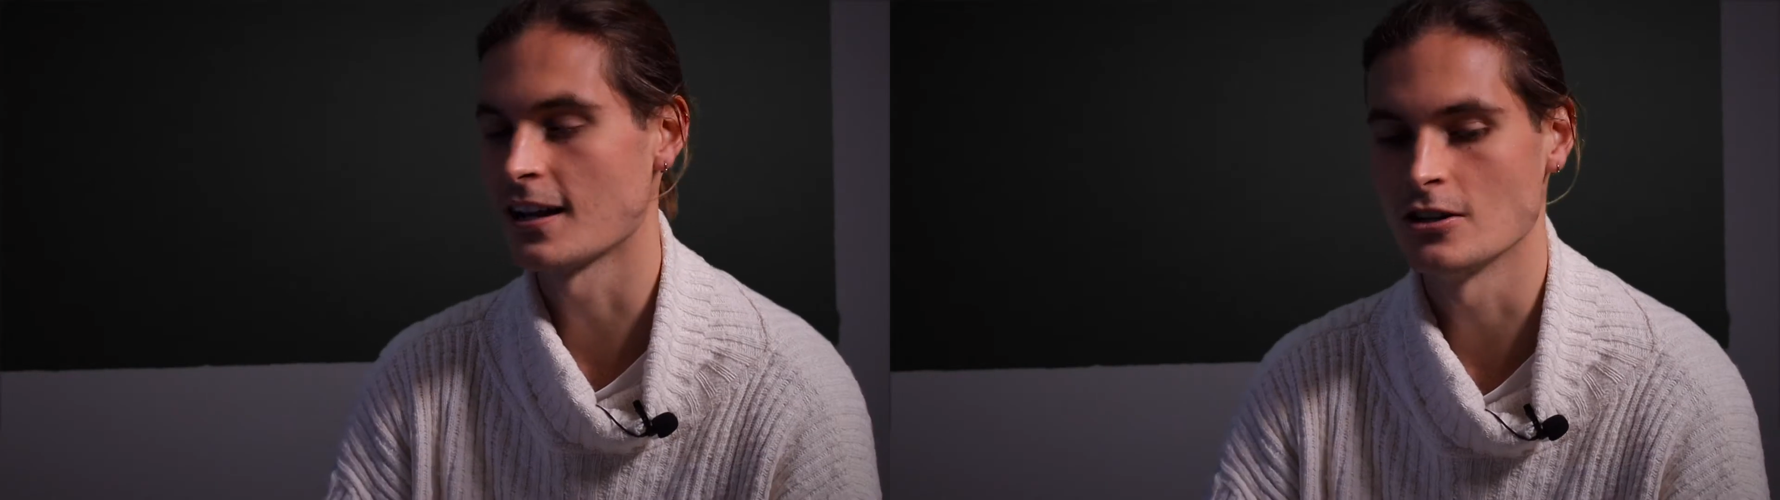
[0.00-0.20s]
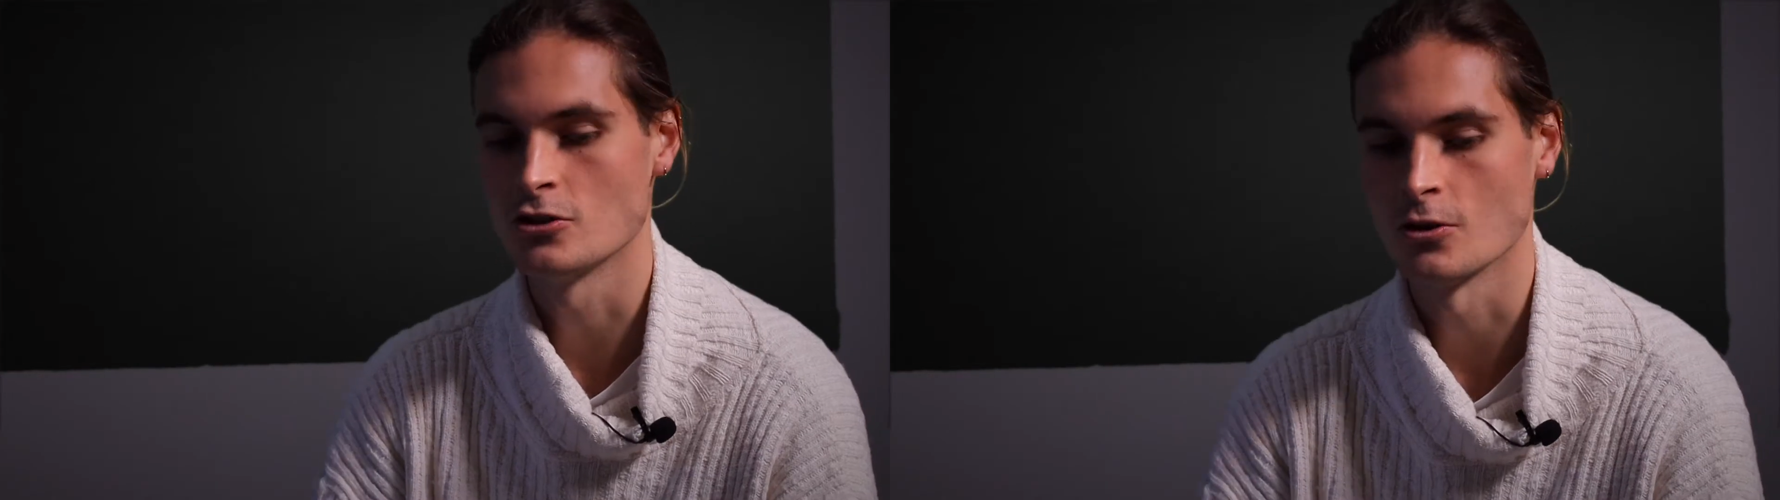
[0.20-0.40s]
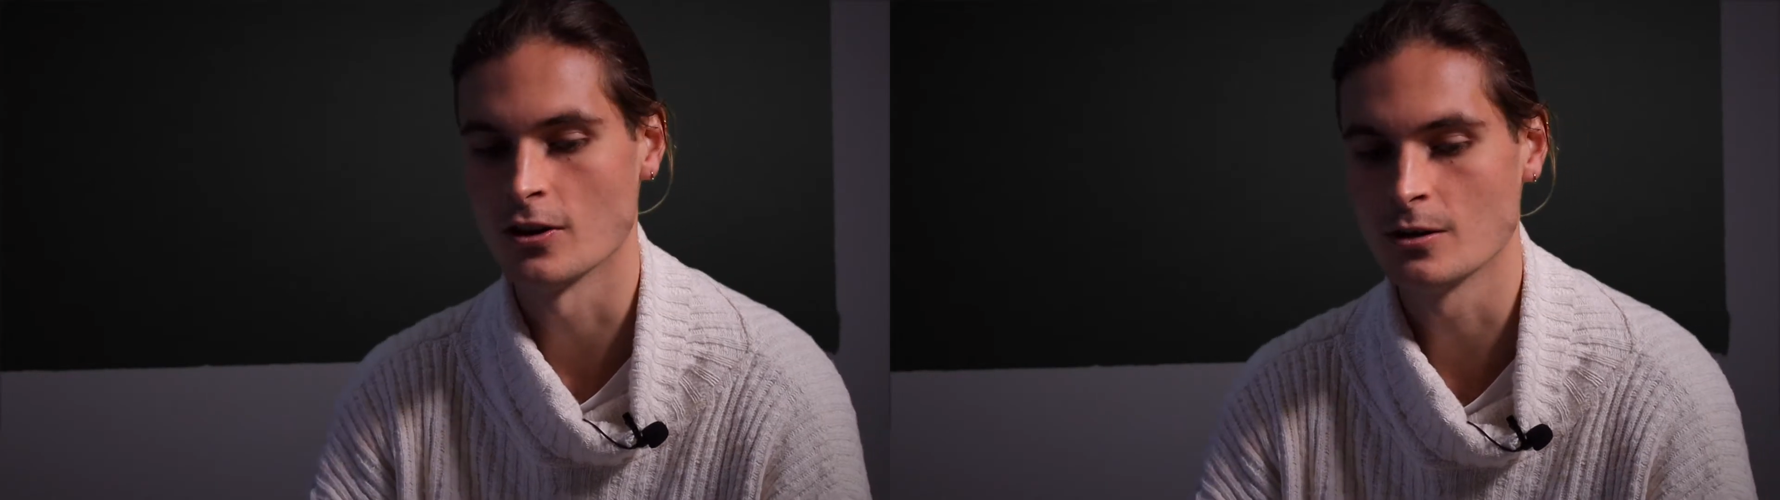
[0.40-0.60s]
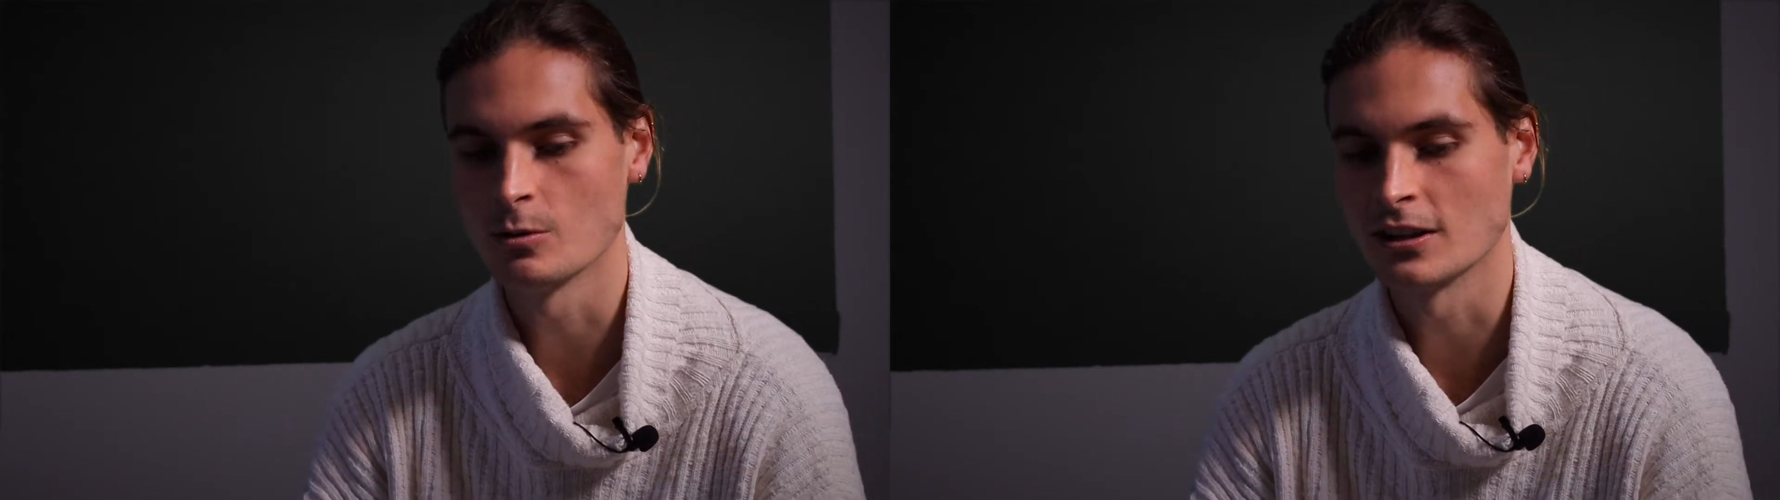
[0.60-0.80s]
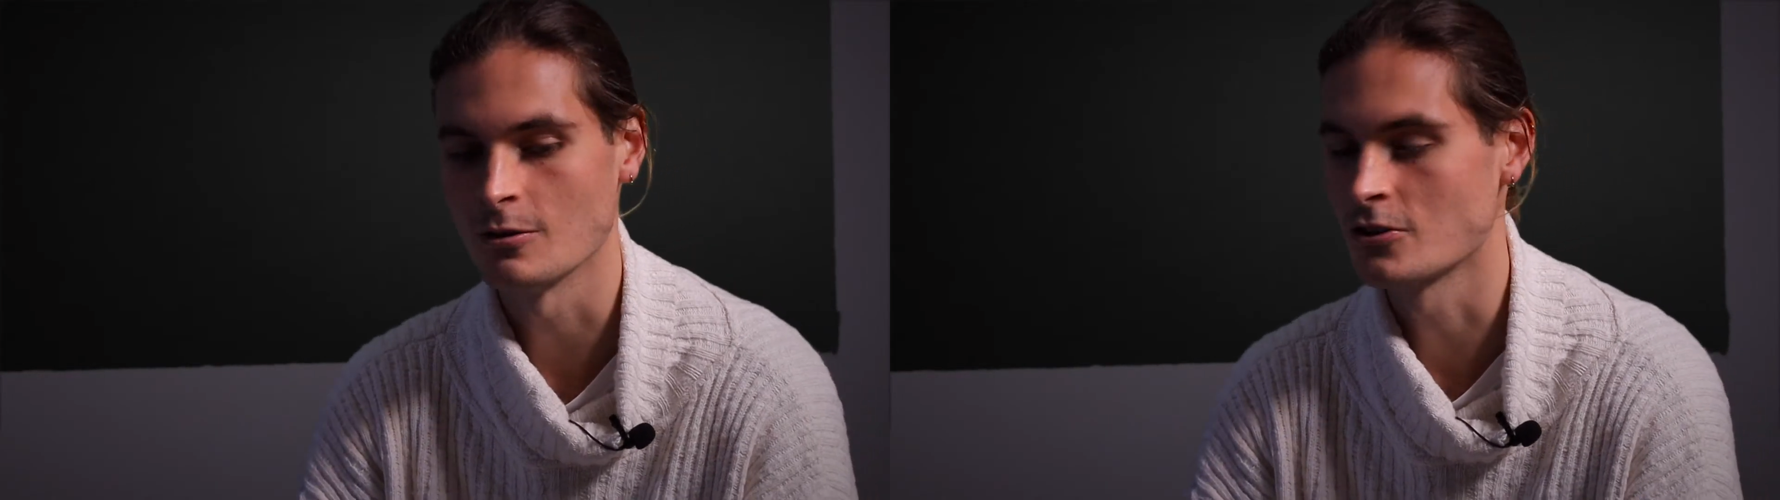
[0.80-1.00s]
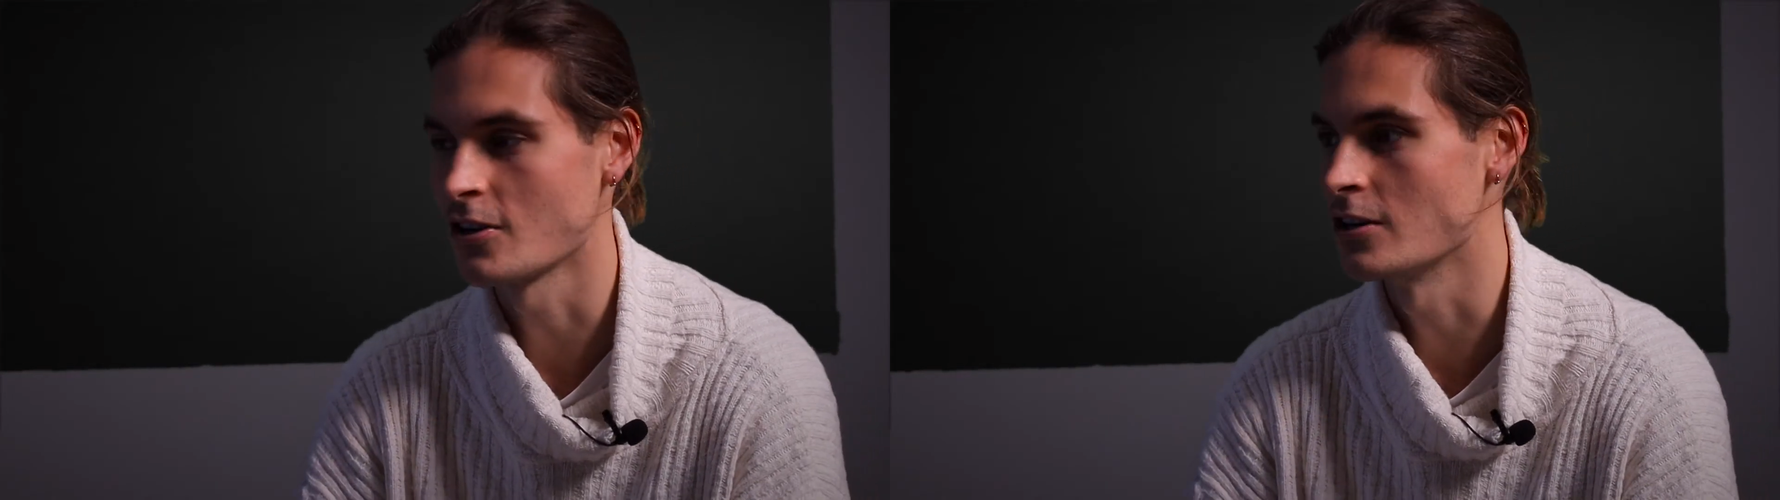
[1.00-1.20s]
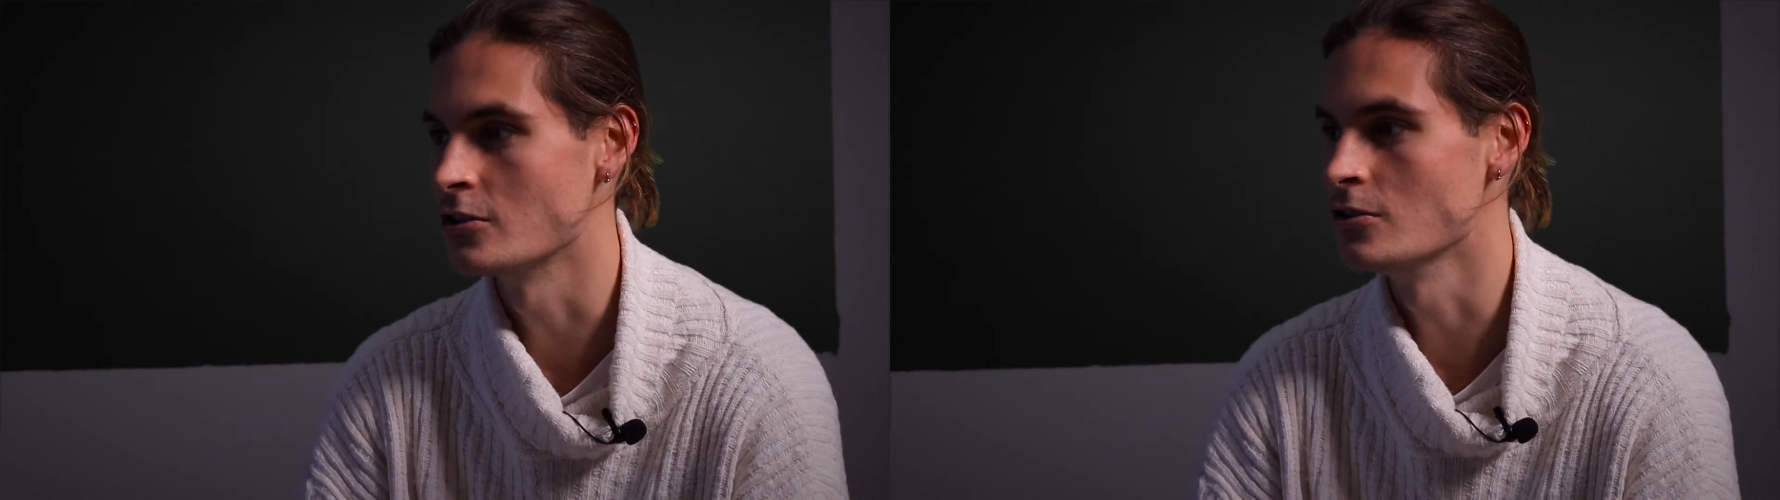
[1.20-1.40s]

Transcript: I enjoyed what they were trying to